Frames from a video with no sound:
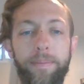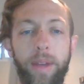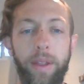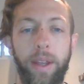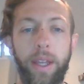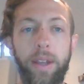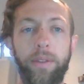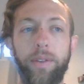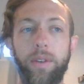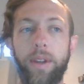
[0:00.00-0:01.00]
I think
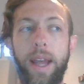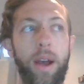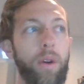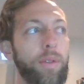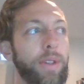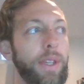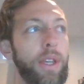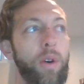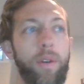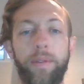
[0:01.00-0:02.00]
he's now
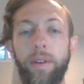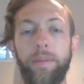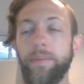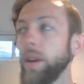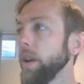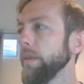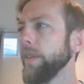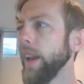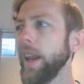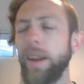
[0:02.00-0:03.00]
CEO of a
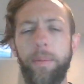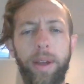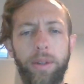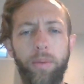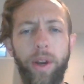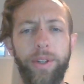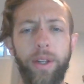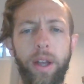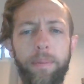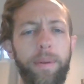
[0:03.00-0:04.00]
vanadium exploration
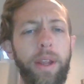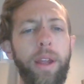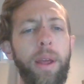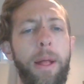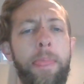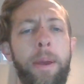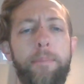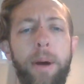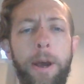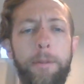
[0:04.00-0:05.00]
company.
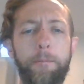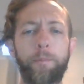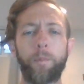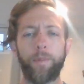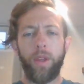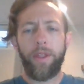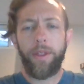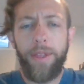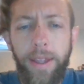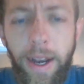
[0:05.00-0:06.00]
But the
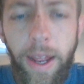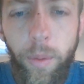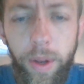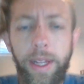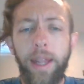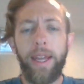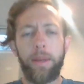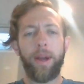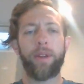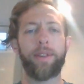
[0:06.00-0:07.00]
thing that I really like
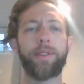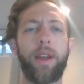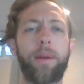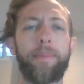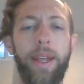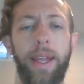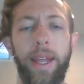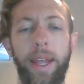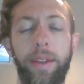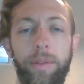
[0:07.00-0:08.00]
about this company
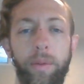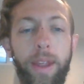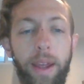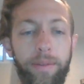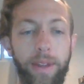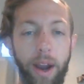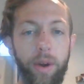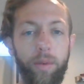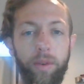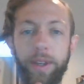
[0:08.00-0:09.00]
is they have
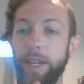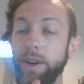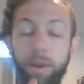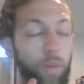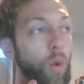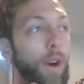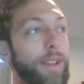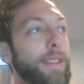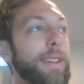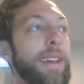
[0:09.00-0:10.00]
tiered
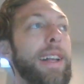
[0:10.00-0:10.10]
warrants.